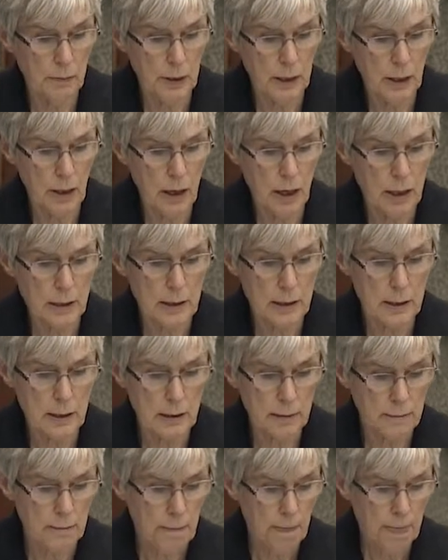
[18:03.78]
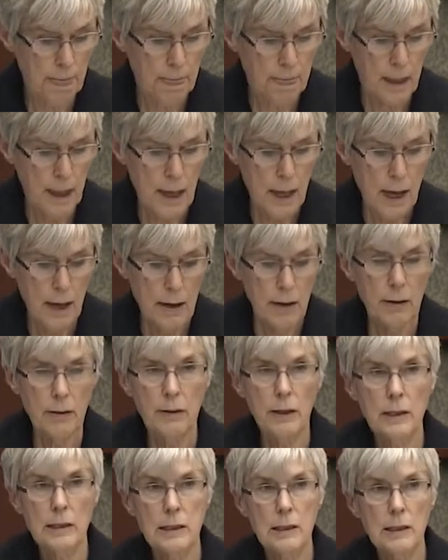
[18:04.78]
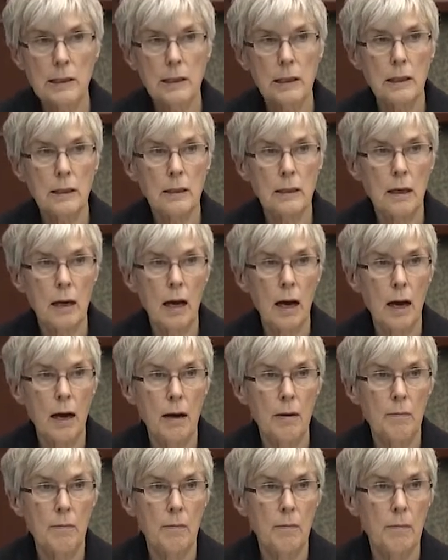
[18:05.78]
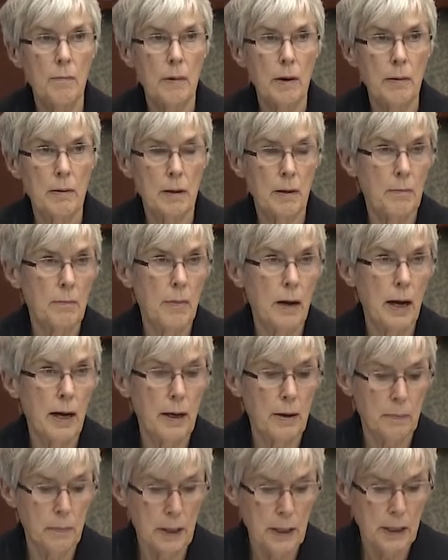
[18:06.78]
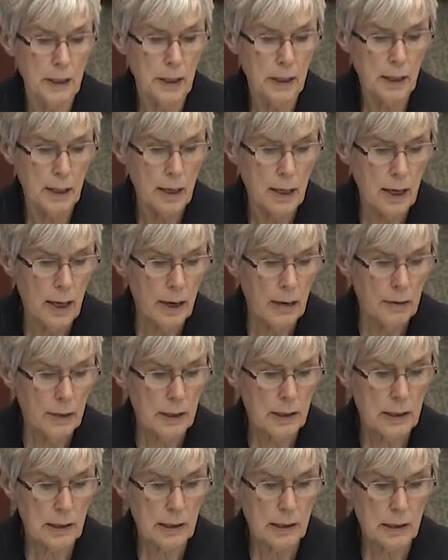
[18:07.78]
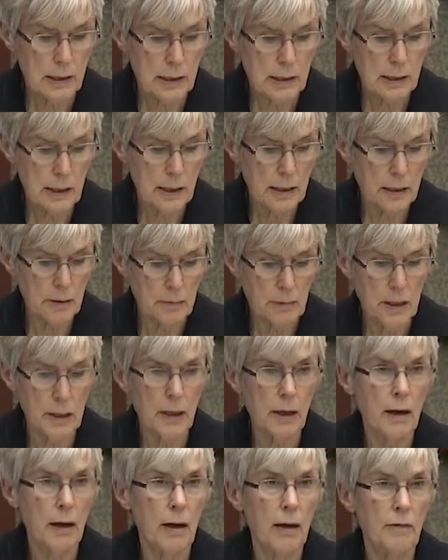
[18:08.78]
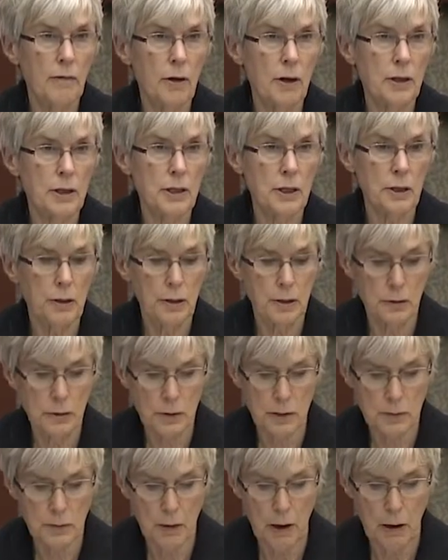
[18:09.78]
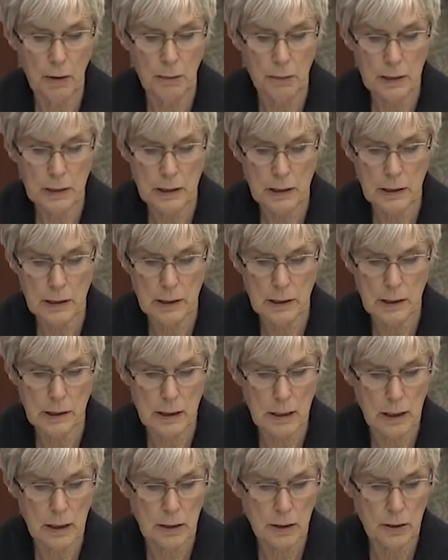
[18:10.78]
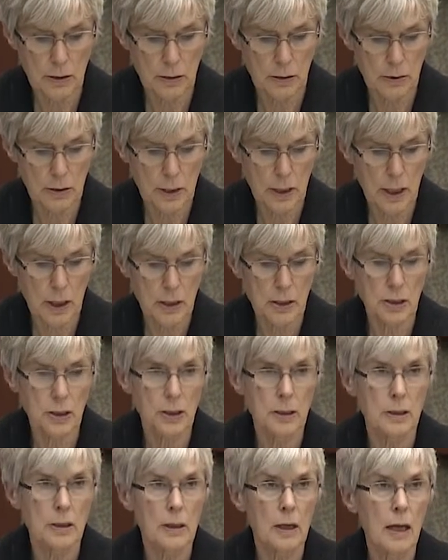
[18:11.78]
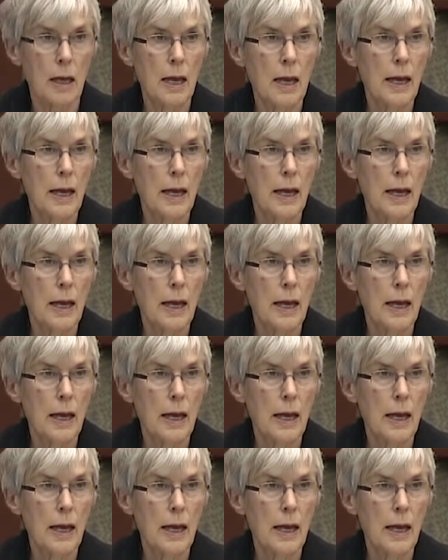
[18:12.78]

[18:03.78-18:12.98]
be lost. This isn't my opinion. This is the sentiment of Ontario's small businesses and associations,